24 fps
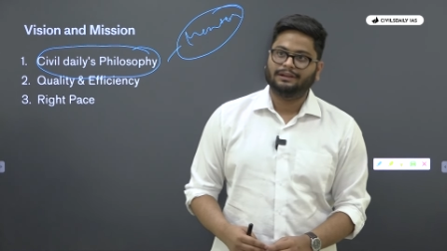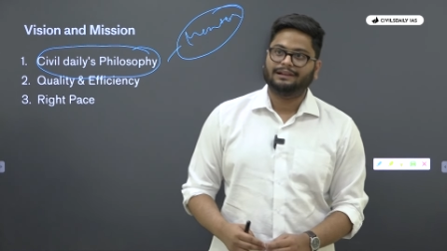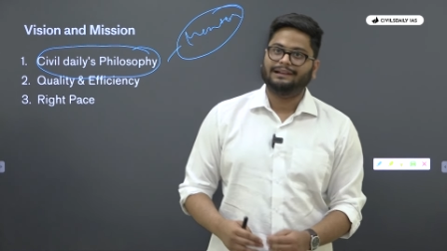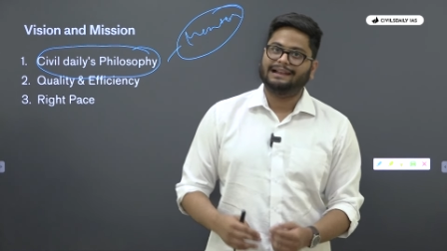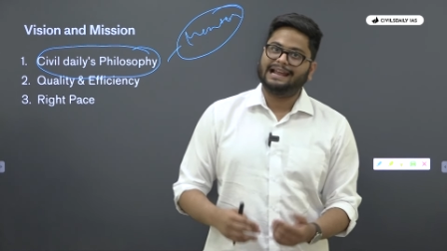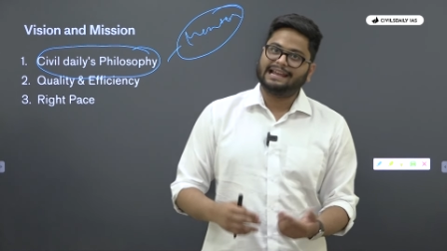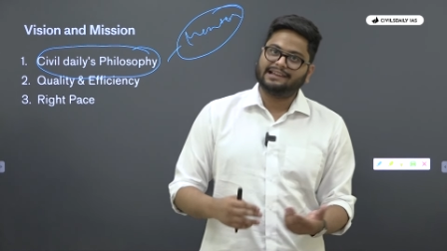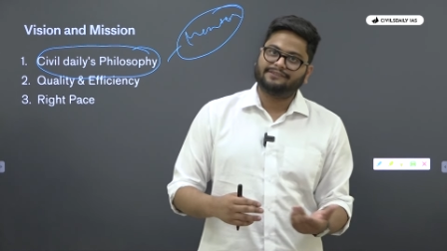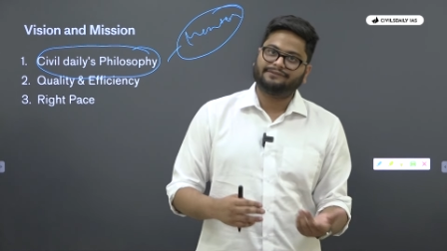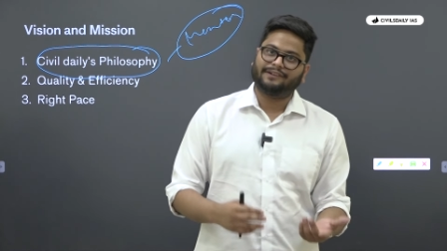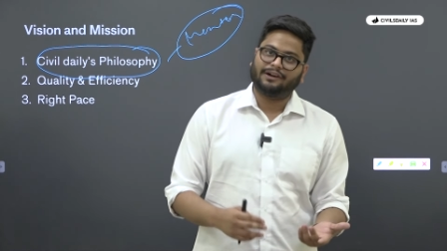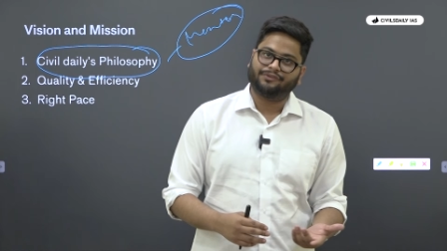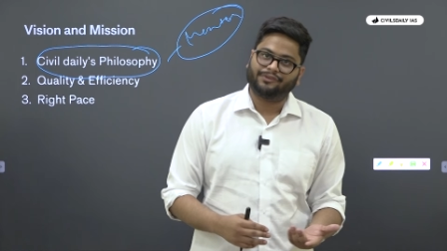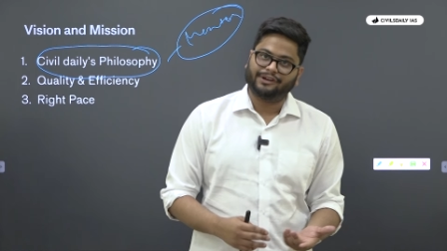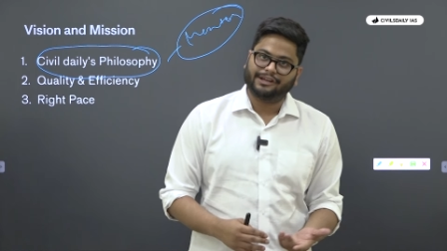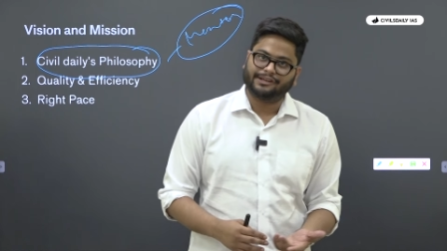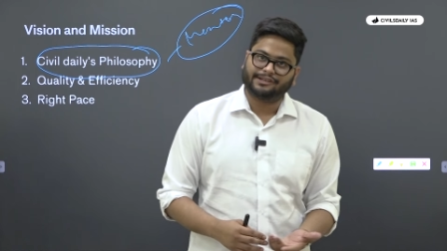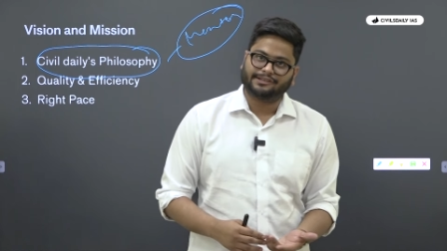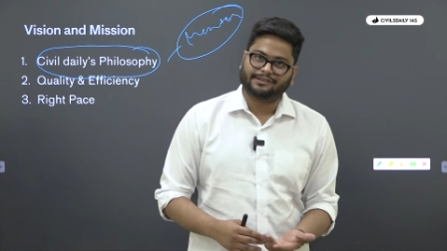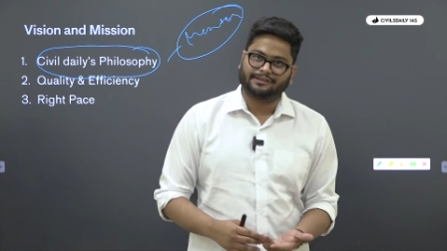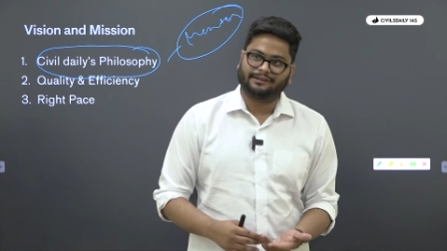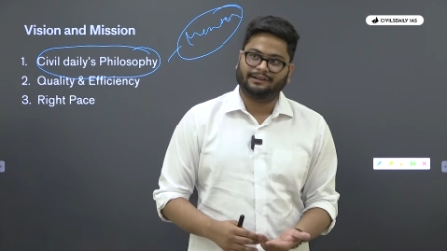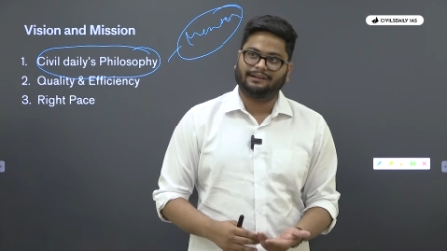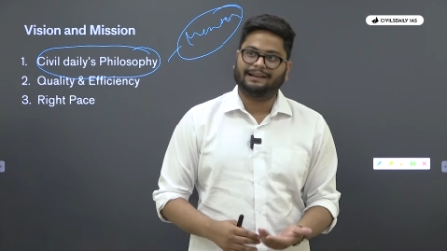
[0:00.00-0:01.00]
like
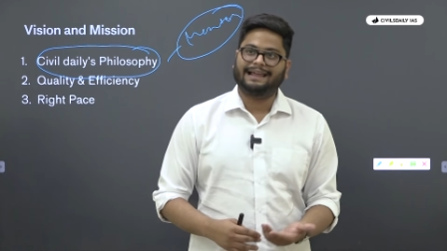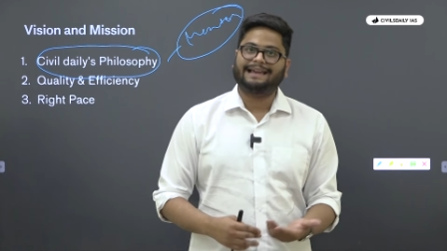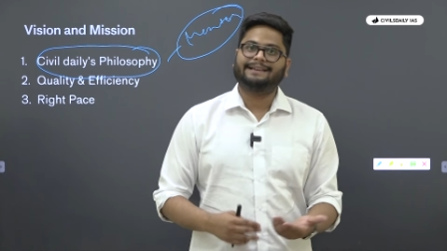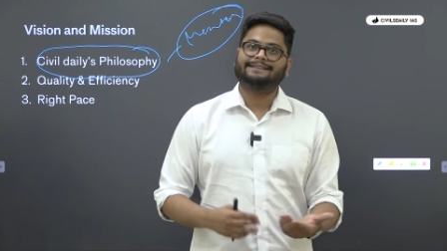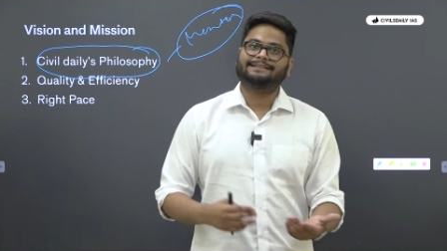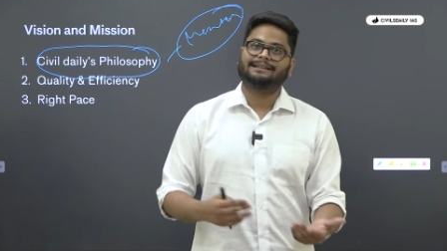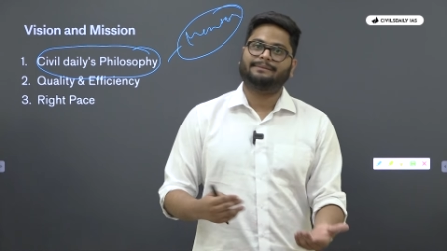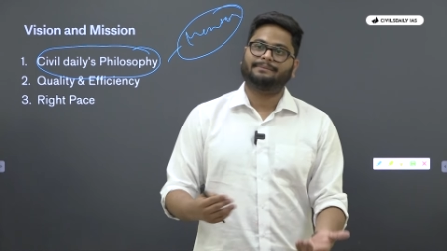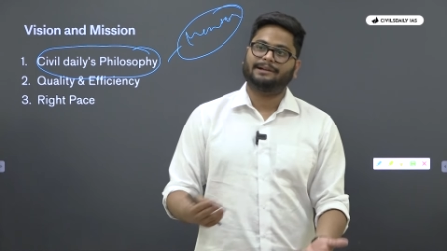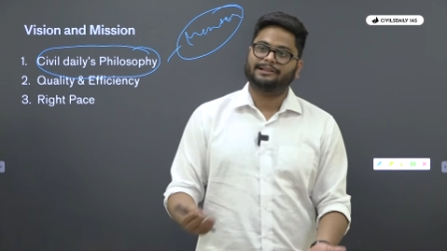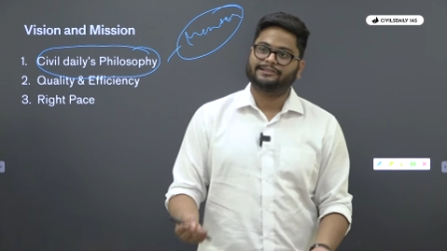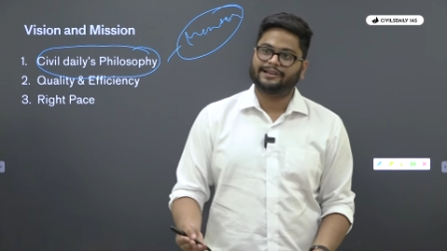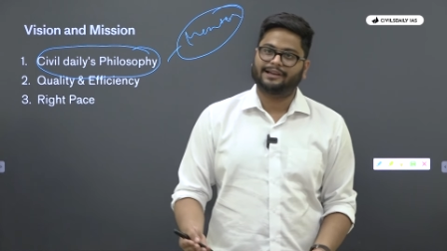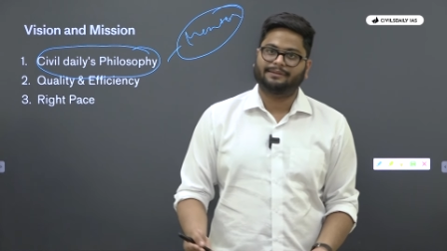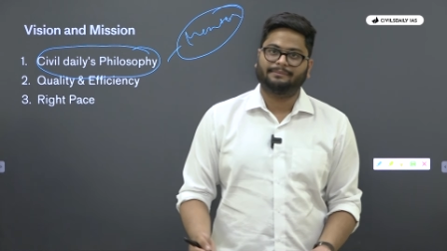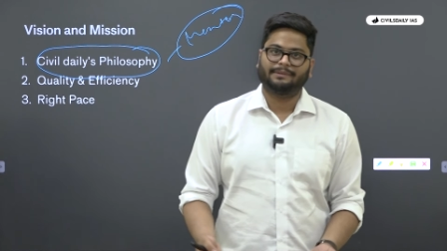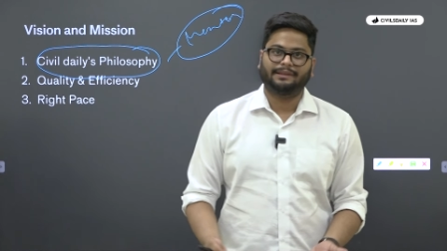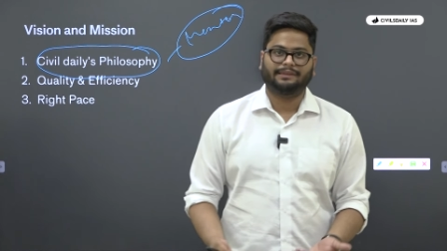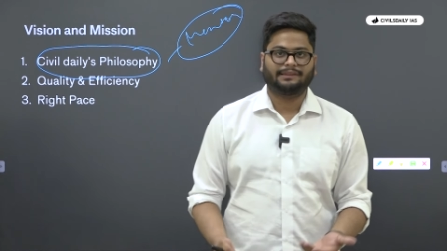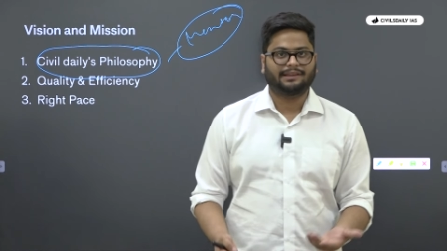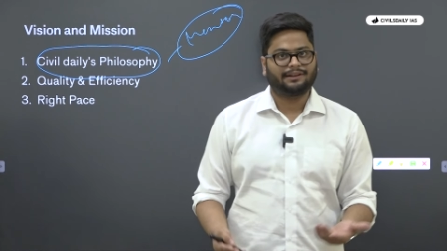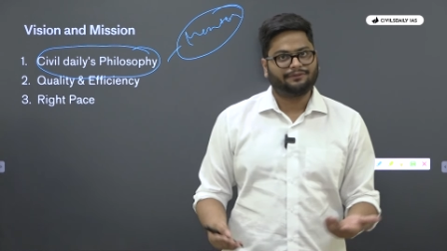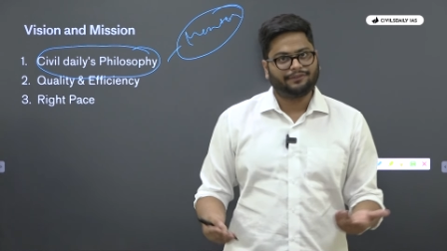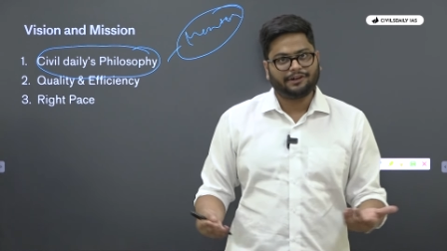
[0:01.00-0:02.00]
foundation, like Samachar
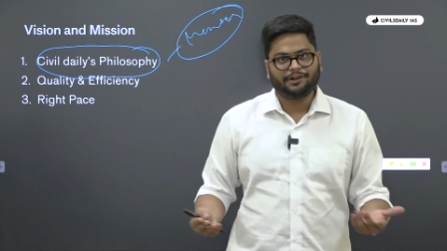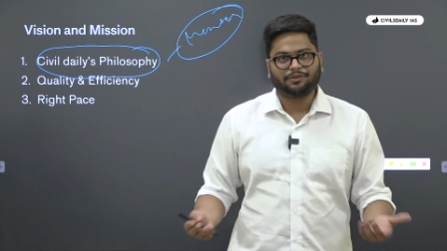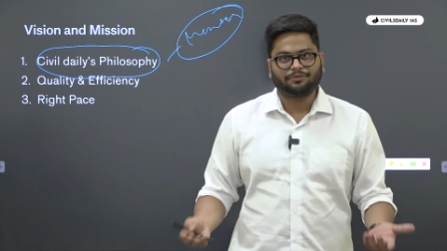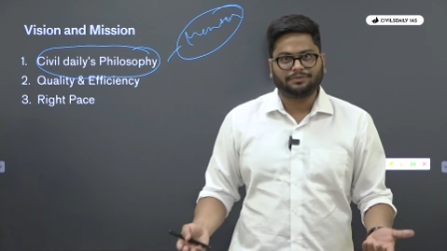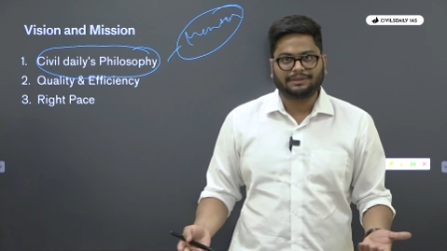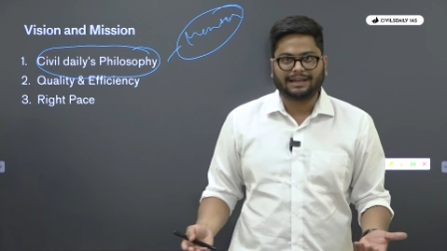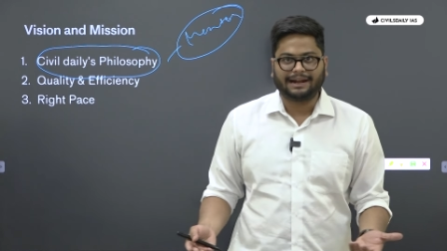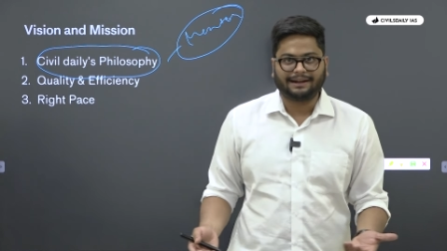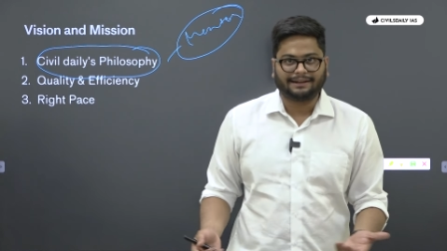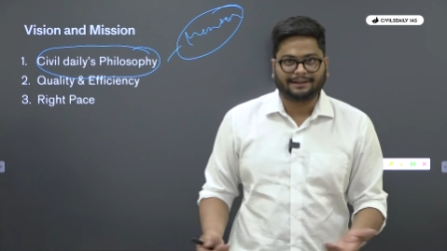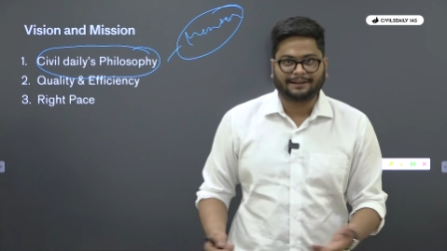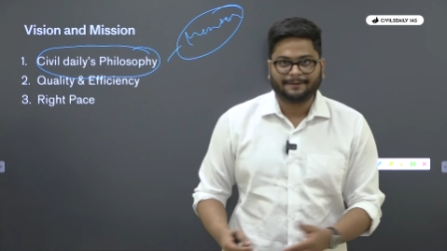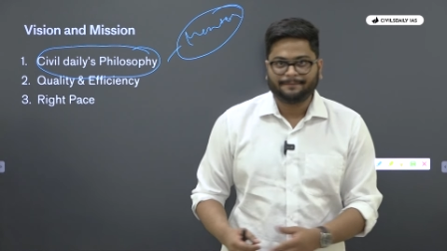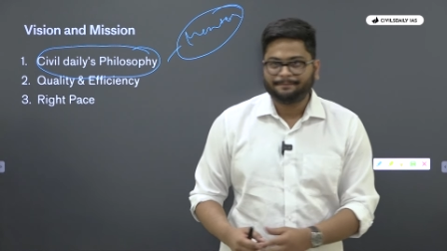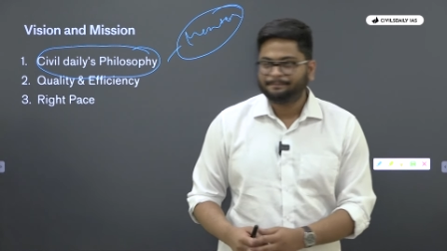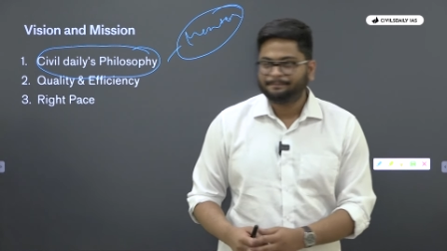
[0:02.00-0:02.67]
Mantra, we do that.